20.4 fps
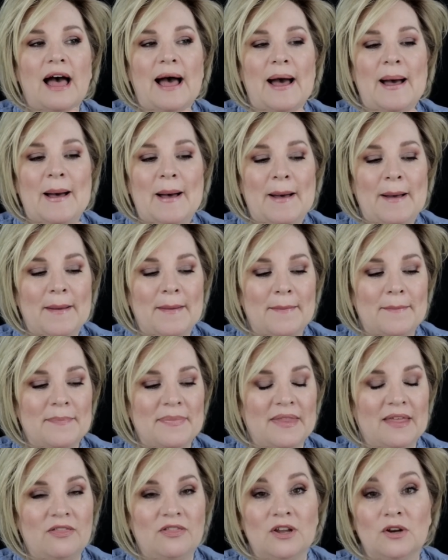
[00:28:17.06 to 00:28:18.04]

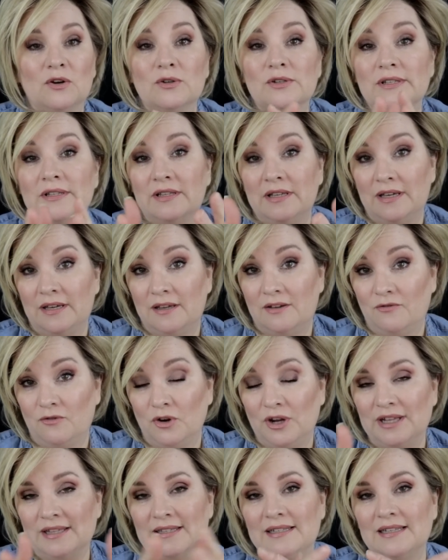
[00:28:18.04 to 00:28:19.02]
Um, there's the,
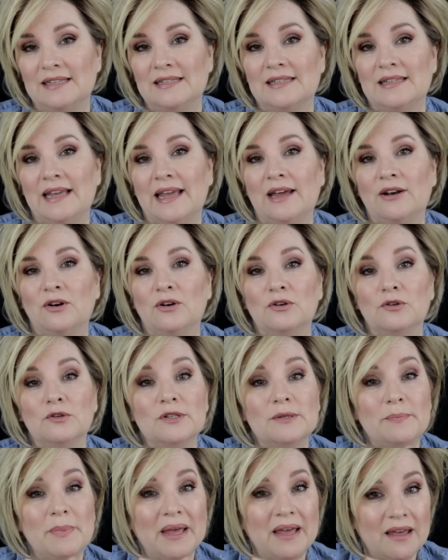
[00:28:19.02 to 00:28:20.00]
for instance, the
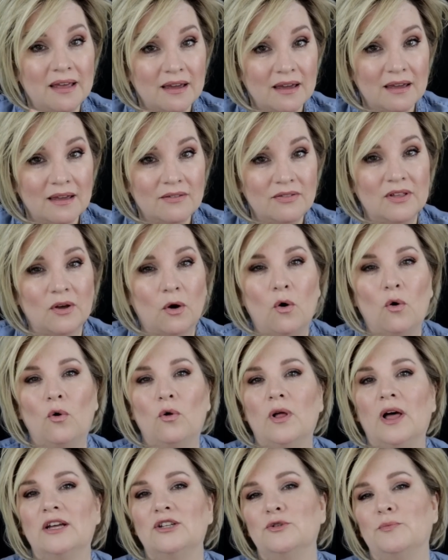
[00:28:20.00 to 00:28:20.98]
editor's pick, the
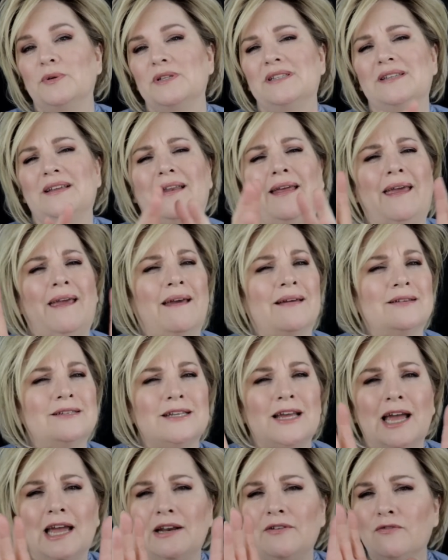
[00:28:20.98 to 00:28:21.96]
whole 100% hand
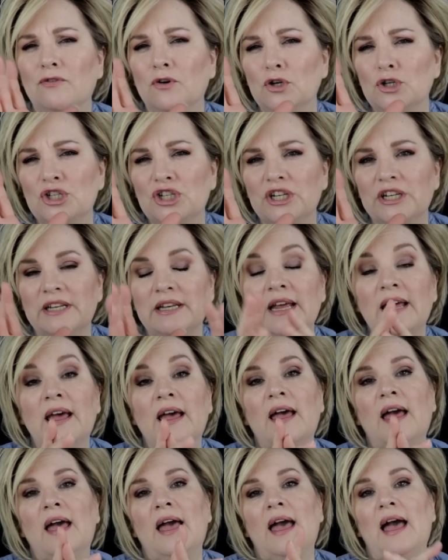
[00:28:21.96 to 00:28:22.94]
tied version.
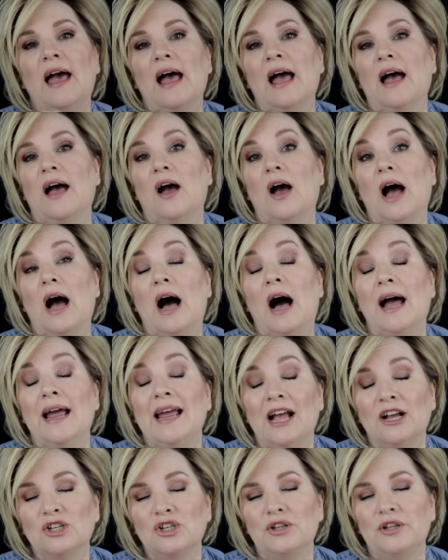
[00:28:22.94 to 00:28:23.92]
I
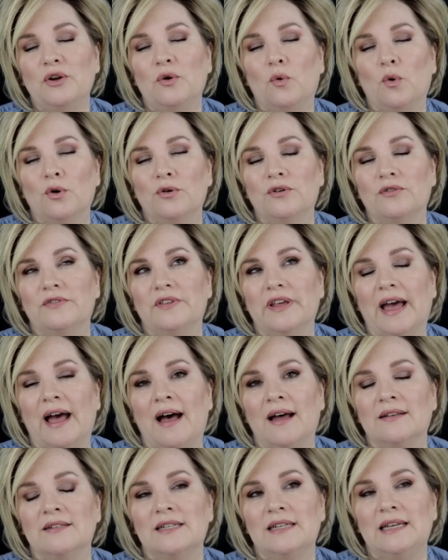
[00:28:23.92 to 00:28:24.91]
actually ordered
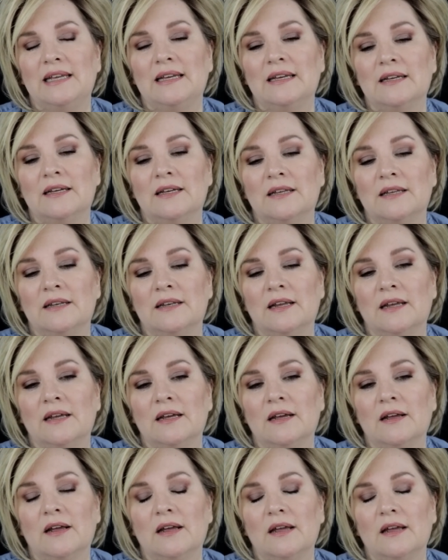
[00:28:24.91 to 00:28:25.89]
that in
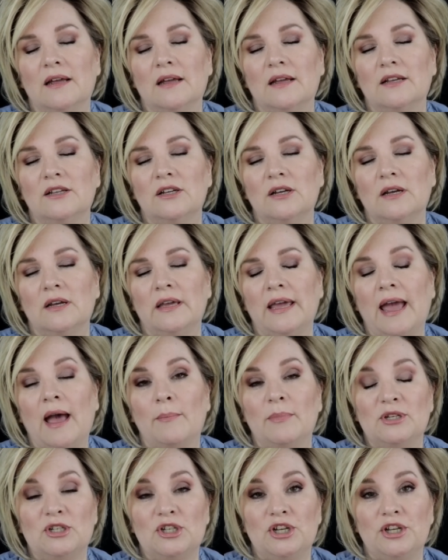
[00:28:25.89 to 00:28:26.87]

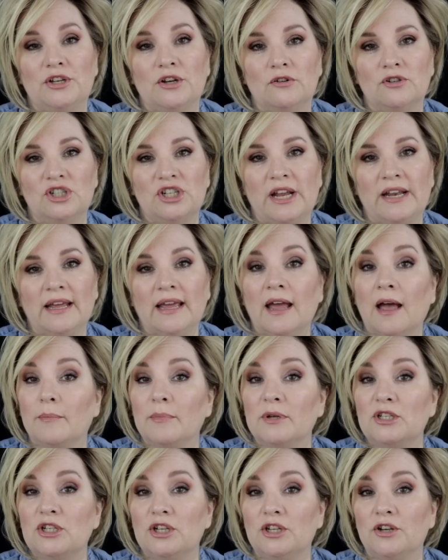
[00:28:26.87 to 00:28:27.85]
cappuccino, shaded
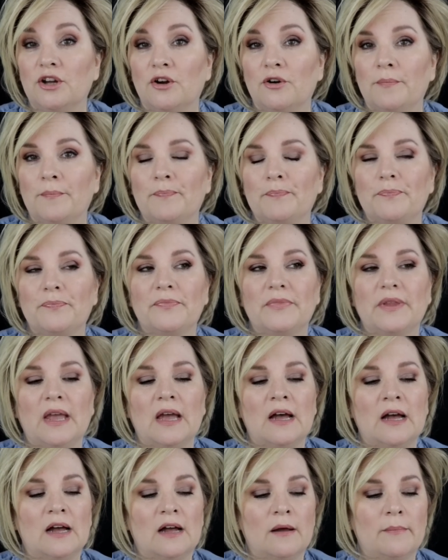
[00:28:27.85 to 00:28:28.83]
cappuccino.
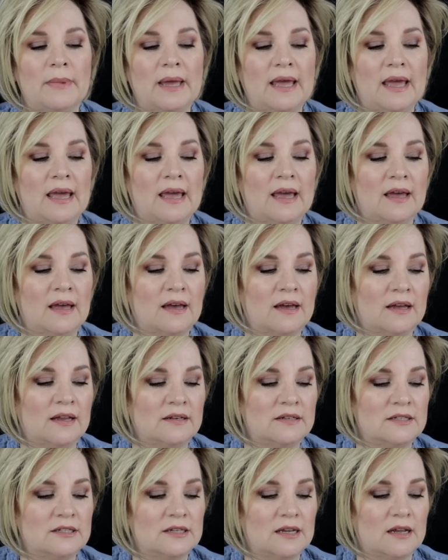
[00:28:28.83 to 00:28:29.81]
Um,
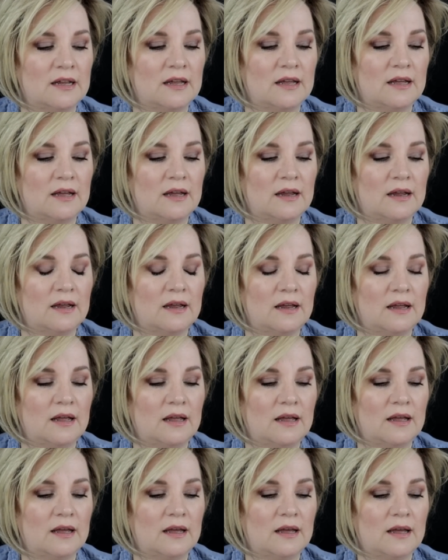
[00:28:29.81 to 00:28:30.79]
and
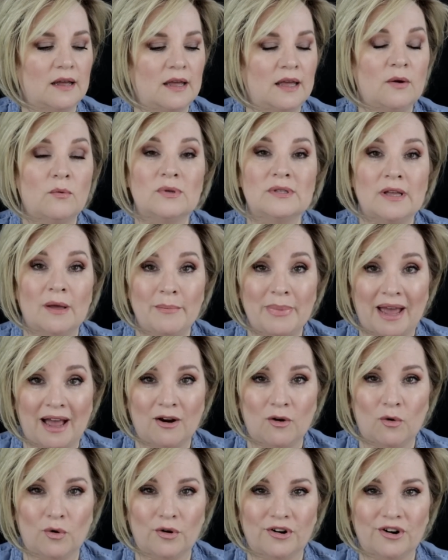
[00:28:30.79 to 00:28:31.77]
it was on
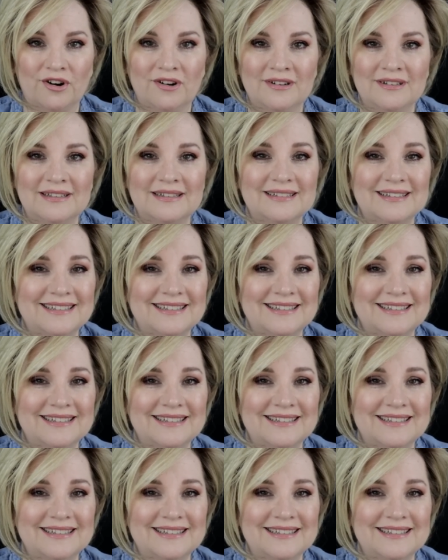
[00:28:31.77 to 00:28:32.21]
back order.